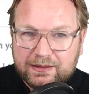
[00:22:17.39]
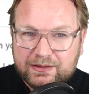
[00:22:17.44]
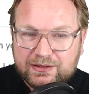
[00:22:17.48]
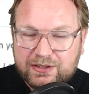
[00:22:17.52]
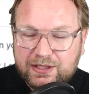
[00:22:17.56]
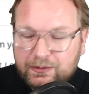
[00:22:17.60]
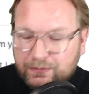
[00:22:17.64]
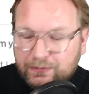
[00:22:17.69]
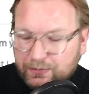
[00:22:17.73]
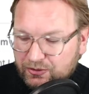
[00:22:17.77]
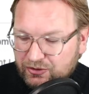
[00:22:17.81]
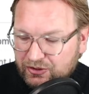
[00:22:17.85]

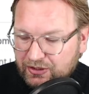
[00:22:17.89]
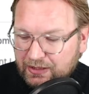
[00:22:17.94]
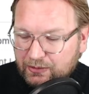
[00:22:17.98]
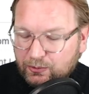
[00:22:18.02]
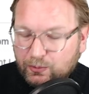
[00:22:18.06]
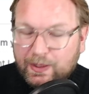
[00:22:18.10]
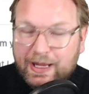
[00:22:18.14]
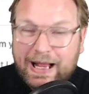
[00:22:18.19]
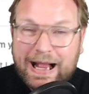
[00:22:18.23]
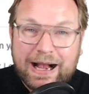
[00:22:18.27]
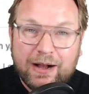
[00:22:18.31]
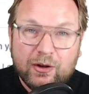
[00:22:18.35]
JivoChat
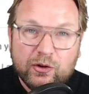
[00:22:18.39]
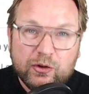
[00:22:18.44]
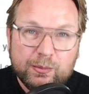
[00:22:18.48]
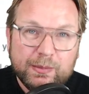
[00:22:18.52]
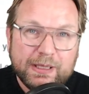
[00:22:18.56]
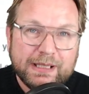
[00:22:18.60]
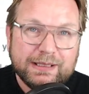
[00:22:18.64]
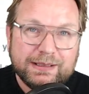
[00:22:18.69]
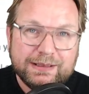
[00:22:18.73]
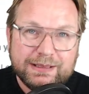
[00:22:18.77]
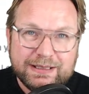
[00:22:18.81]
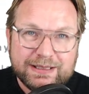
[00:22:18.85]
will
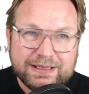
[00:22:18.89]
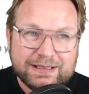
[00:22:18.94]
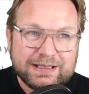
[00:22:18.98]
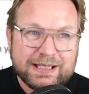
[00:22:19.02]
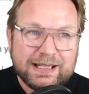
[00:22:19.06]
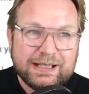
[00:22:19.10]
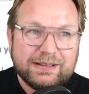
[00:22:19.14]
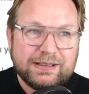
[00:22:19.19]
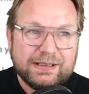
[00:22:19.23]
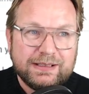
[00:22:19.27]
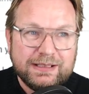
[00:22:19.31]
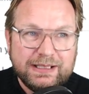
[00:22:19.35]
automatically
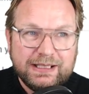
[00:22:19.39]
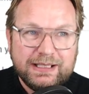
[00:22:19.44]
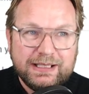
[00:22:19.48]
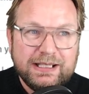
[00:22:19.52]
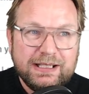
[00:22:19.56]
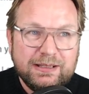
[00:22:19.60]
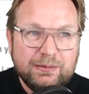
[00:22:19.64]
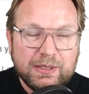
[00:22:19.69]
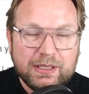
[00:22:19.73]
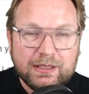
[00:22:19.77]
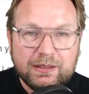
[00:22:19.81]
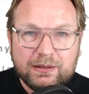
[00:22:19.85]
send an
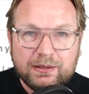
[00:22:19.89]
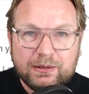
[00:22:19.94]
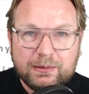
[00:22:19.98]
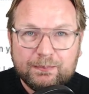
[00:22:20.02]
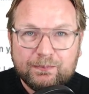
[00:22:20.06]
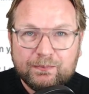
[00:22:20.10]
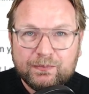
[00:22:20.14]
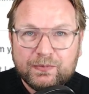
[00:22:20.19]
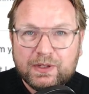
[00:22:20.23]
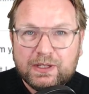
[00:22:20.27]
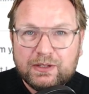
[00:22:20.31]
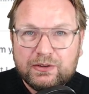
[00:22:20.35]

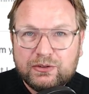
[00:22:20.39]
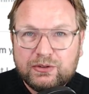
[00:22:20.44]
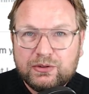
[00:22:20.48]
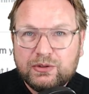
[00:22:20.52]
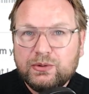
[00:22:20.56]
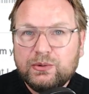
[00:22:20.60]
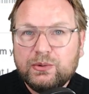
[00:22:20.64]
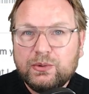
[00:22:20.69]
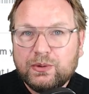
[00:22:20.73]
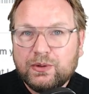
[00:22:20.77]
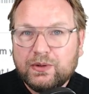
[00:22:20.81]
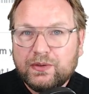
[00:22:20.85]
email
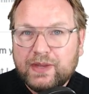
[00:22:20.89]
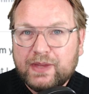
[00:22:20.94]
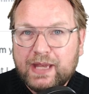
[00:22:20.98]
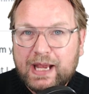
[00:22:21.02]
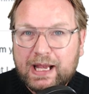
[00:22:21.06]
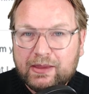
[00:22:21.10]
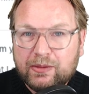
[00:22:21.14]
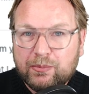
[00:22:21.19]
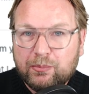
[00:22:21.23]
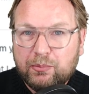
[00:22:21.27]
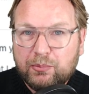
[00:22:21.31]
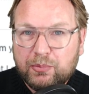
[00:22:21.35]
to
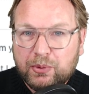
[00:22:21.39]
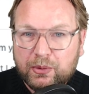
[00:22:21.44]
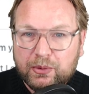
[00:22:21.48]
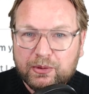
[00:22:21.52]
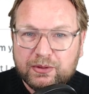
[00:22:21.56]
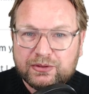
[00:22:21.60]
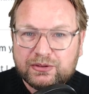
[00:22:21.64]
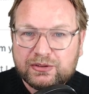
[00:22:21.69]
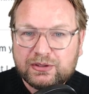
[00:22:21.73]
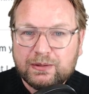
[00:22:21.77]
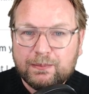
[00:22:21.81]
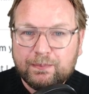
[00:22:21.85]
that
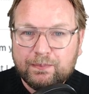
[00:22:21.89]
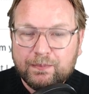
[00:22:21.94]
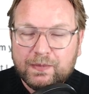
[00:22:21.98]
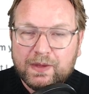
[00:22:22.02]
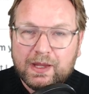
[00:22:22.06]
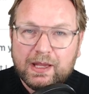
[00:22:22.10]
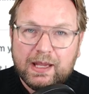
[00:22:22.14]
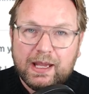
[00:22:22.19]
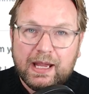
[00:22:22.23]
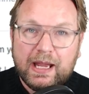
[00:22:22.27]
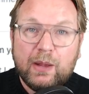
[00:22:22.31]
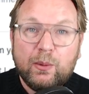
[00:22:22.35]
person.
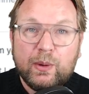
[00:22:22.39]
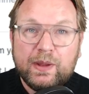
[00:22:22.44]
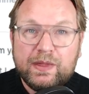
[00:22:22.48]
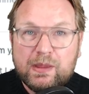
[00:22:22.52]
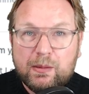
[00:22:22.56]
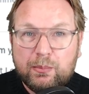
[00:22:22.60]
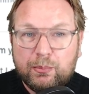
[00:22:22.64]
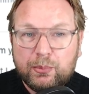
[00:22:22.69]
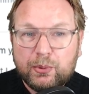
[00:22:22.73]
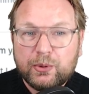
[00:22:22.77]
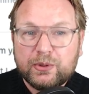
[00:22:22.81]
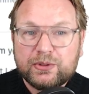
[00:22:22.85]
And when
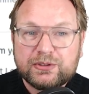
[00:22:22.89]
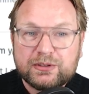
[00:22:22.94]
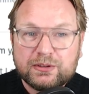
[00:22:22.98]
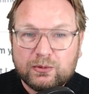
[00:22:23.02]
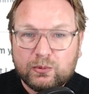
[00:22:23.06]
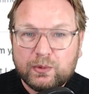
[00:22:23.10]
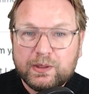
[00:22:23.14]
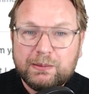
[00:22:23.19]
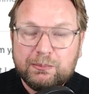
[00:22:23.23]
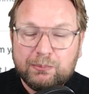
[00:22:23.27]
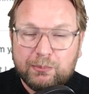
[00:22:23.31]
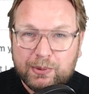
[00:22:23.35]
the
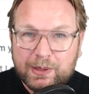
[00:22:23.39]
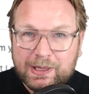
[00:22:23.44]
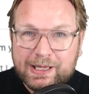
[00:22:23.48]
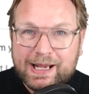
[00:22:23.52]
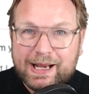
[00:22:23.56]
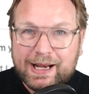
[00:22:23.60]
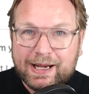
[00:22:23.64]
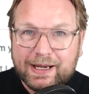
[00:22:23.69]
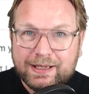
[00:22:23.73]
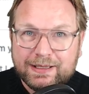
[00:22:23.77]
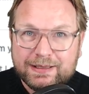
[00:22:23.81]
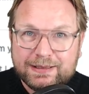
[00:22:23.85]
person
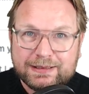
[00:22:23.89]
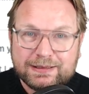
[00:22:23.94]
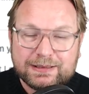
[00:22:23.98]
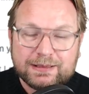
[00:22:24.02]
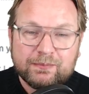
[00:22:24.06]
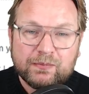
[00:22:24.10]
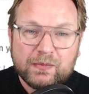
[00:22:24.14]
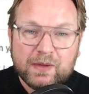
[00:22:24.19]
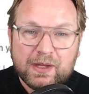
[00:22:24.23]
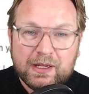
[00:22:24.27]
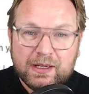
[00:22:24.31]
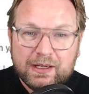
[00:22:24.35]
replies,
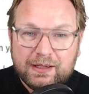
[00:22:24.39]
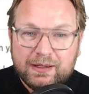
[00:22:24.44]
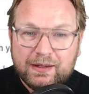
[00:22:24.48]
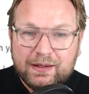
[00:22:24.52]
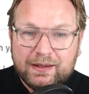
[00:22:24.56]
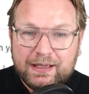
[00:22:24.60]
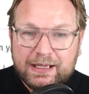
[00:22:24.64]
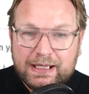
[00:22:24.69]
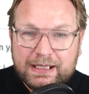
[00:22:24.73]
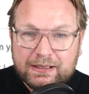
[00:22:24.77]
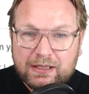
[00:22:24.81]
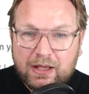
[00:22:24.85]

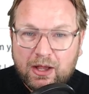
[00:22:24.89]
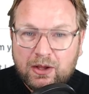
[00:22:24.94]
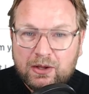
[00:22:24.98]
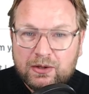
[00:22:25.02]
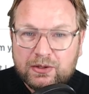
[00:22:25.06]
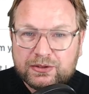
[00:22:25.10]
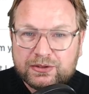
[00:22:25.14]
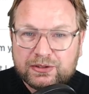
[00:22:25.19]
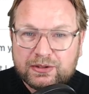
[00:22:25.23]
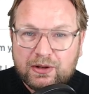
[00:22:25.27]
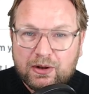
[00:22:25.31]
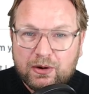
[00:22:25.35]
it
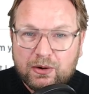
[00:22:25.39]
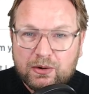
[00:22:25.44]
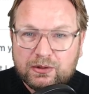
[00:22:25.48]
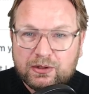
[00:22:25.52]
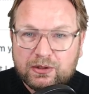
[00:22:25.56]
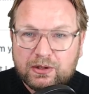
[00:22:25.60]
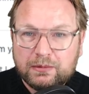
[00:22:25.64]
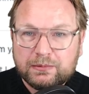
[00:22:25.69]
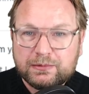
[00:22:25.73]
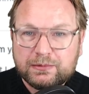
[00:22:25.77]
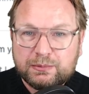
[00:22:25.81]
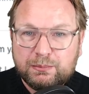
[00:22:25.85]
also
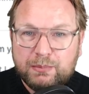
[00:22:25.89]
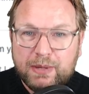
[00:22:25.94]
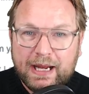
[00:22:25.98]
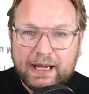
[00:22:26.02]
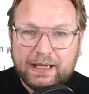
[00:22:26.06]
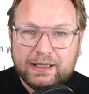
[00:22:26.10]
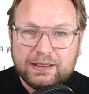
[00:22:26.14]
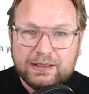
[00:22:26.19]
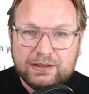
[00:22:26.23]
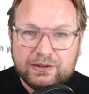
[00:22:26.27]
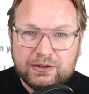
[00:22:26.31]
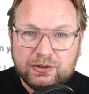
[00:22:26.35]
comes
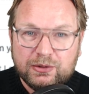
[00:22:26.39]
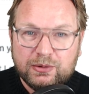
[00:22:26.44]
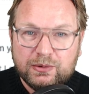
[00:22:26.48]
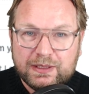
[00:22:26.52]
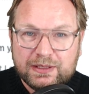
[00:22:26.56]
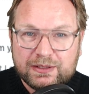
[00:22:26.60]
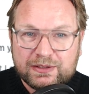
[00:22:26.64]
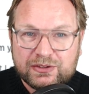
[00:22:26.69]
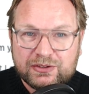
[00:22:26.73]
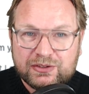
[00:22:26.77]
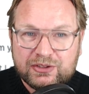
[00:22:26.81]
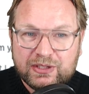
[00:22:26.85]
back into
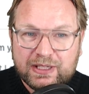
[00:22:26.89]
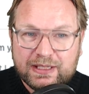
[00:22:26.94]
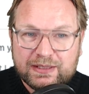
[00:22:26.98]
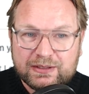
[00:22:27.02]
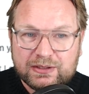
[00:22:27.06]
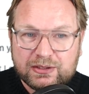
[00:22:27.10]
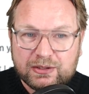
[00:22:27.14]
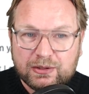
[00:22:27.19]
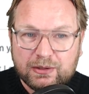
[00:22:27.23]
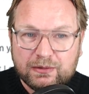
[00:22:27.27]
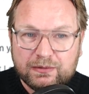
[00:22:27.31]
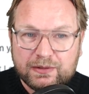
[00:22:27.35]
this chat
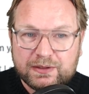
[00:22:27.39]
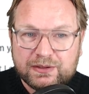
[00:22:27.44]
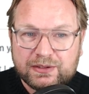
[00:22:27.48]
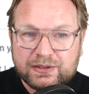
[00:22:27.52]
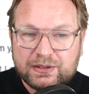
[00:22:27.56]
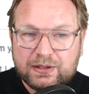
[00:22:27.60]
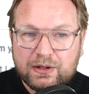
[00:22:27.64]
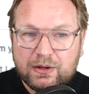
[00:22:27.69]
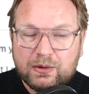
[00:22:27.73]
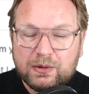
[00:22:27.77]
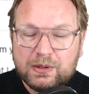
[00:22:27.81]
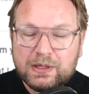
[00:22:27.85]
service.
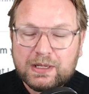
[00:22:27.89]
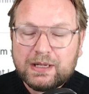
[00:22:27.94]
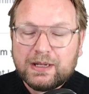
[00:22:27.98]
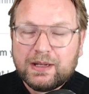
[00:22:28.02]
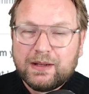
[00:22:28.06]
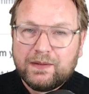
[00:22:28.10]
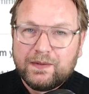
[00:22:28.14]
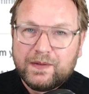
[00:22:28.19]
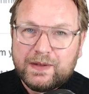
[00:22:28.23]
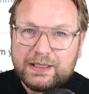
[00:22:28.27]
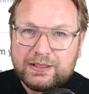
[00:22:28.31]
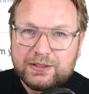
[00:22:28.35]
So
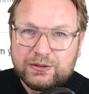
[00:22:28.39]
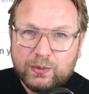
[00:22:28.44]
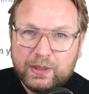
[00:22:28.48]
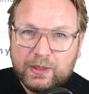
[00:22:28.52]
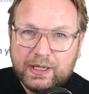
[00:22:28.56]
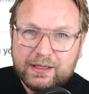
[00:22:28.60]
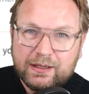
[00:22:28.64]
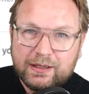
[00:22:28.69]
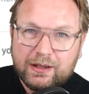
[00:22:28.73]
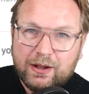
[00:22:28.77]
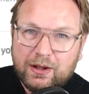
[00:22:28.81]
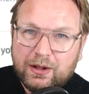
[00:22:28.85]
this
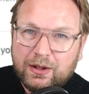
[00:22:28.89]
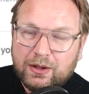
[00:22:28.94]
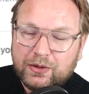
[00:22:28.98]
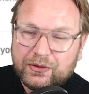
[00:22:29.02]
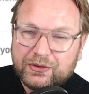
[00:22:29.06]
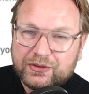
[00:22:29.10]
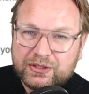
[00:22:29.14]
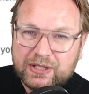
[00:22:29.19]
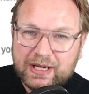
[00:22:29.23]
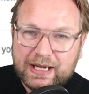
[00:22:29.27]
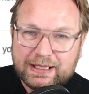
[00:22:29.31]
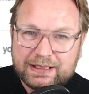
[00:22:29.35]
way, all
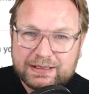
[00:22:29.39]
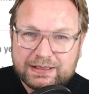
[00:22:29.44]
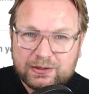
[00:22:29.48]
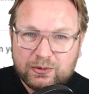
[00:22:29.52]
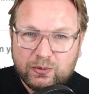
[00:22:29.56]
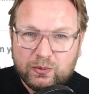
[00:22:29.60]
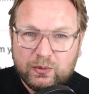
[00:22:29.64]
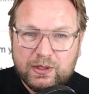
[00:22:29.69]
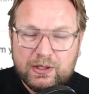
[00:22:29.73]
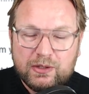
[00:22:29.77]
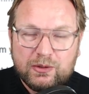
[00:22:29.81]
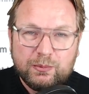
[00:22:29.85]

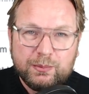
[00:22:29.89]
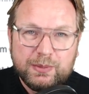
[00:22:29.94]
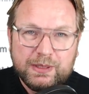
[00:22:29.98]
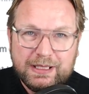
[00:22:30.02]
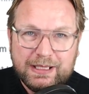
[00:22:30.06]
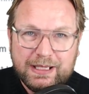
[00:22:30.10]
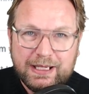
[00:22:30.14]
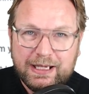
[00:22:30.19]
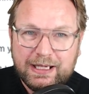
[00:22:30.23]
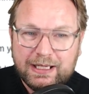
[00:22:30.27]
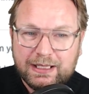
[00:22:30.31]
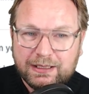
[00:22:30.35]
chats will
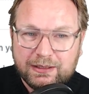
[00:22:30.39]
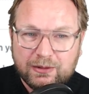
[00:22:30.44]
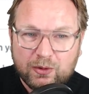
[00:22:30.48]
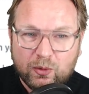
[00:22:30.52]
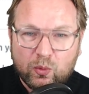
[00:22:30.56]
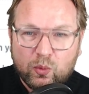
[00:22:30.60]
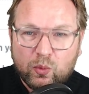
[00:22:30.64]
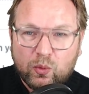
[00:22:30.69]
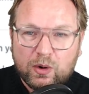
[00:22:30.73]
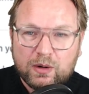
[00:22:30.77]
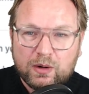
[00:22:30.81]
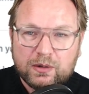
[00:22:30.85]
be in
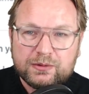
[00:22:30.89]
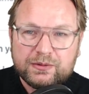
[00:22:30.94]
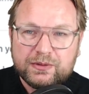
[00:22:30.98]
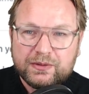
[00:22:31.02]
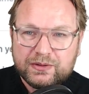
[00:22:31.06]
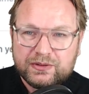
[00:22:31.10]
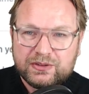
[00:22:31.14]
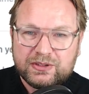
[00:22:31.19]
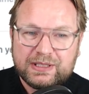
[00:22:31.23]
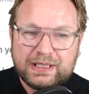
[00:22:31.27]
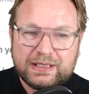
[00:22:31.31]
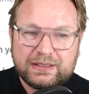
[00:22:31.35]
one
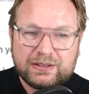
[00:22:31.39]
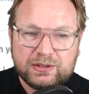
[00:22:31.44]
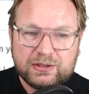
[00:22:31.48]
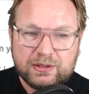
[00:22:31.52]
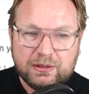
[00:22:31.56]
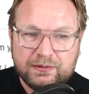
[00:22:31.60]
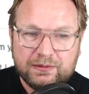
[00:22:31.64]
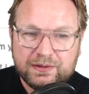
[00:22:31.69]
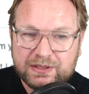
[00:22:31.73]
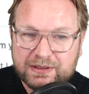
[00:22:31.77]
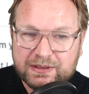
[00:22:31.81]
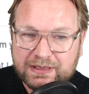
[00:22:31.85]
chat
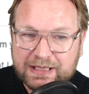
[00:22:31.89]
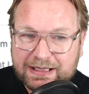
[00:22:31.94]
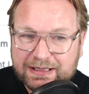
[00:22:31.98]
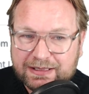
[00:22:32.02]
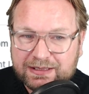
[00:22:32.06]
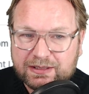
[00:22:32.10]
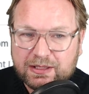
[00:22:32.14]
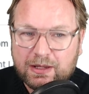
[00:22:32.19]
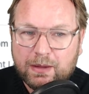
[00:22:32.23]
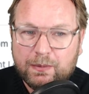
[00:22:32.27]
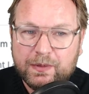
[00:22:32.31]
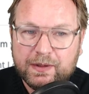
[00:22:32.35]
service. And
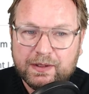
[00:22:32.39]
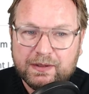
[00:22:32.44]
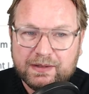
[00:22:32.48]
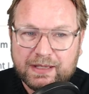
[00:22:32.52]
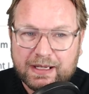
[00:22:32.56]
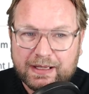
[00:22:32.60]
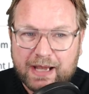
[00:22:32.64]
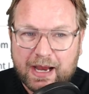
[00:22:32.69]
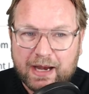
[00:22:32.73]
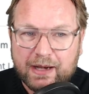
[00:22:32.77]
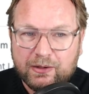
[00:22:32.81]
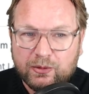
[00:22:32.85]
that's something
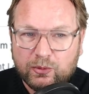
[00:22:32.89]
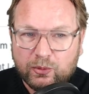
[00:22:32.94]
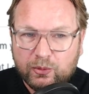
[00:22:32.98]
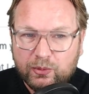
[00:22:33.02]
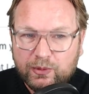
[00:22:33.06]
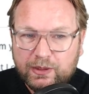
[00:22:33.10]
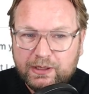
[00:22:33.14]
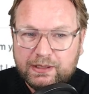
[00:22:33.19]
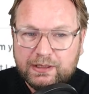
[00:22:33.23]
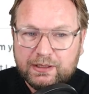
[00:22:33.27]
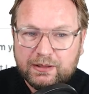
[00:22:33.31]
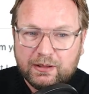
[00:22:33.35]
that I
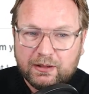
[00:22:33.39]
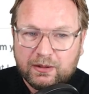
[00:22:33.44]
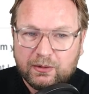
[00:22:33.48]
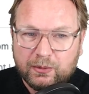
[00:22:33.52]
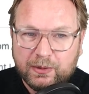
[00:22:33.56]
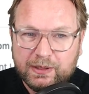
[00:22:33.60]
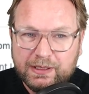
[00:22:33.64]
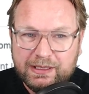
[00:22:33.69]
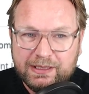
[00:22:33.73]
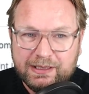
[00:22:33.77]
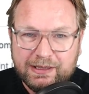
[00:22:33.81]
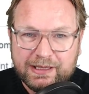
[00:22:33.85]
really,
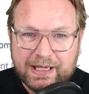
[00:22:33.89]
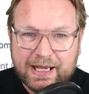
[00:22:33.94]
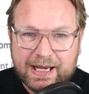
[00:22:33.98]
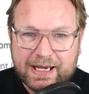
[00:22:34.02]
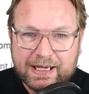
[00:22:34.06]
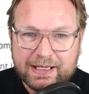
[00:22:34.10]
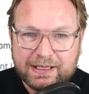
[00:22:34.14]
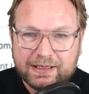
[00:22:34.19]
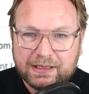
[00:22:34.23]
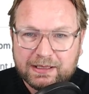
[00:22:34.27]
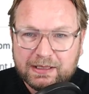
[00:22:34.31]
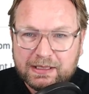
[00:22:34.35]
really
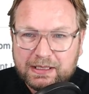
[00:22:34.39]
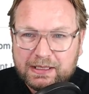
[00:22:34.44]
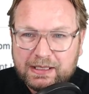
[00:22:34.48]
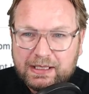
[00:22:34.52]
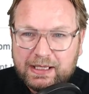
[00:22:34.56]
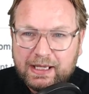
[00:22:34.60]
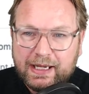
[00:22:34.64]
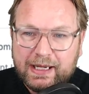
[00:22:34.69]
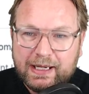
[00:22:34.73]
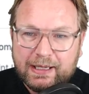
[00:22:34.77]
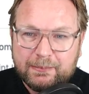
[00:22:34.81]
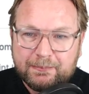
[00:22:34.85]
like.
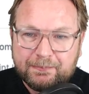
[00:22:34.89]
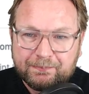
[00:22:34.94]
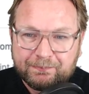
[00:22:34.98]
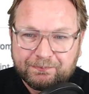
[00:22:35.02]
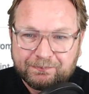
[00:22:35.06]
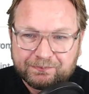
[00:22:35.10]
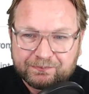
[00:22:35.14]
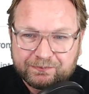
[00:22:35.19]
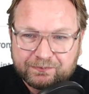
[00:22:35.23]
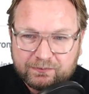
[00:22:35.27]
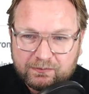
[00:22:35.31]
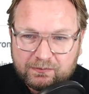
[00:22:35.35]

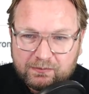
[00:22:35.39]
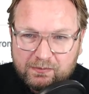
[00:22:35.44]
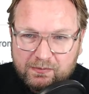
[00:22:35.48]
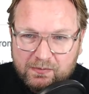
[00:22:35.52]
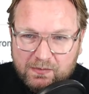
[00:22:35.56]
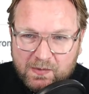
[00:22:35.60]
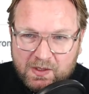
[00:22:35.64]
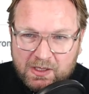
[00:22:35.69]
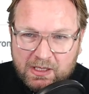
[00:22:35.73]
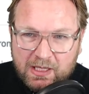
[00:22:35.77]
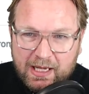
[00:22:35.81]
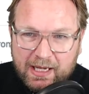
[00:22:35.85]

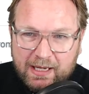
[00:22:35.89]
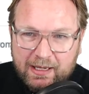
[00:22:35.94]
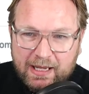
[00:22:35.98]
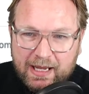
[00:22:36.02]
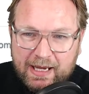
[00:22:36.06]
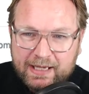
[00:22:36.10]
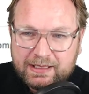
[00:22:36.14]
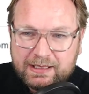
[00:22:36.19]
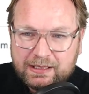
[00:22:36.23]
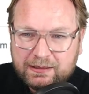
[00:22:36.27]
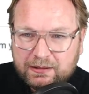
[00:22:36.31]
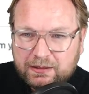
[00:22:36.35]

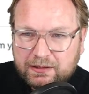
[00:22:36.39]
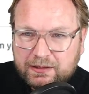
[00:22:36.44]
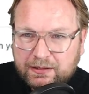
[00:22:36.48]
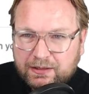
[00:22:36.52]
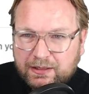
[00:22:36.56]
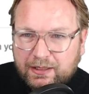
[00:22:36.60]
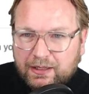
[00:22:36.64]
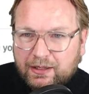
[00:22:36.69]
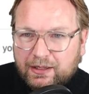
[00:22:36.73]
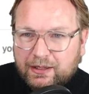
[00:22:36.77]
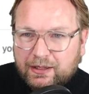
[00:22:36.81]
I cannot